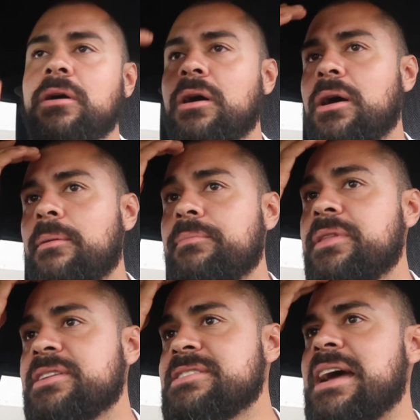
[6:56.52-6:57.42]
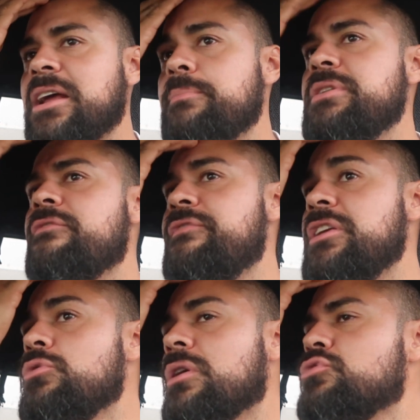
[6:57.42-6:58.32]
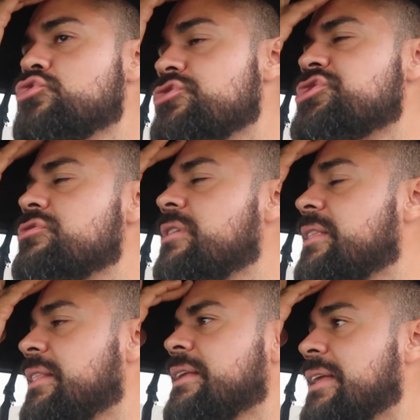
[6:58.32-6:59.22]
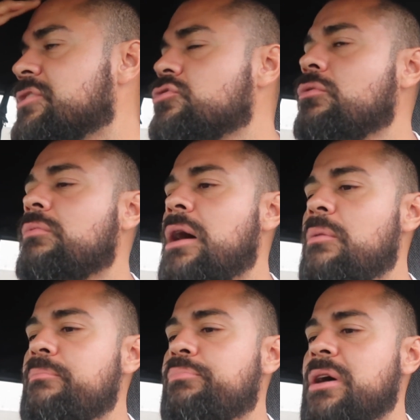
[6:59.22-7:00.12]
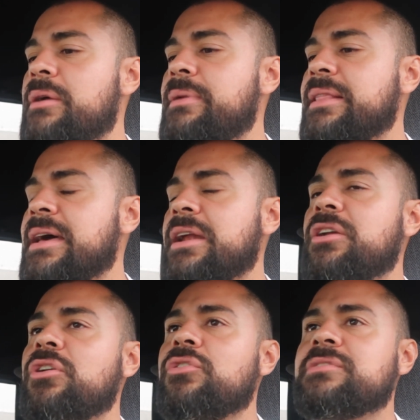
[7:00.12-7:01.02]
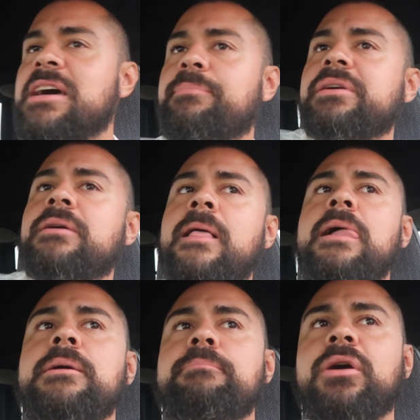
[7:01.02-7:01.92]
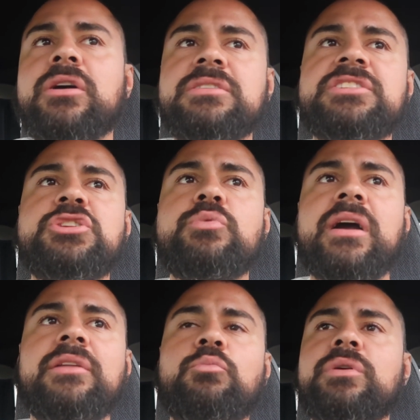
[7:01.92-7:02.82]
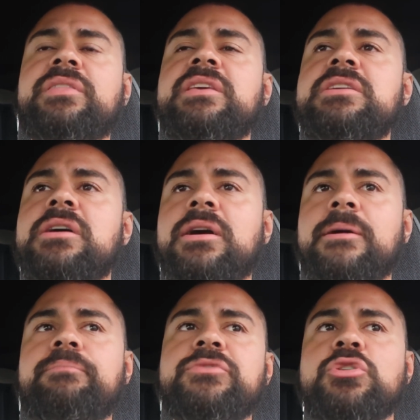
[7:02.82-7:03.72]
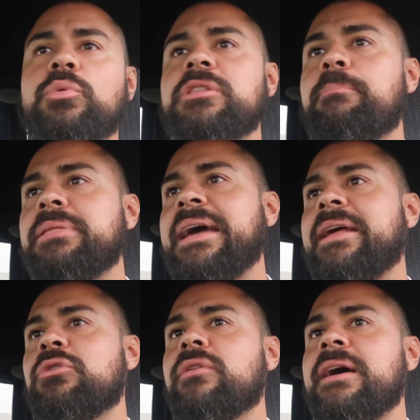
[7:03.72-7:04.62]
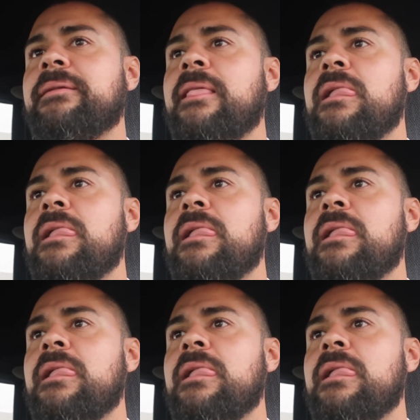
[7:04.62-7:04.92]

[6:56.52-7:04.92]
There's not going to be a video on nutrition or anything like that, so I'll probably make that another topic. But continuing on with the with the plant and all that,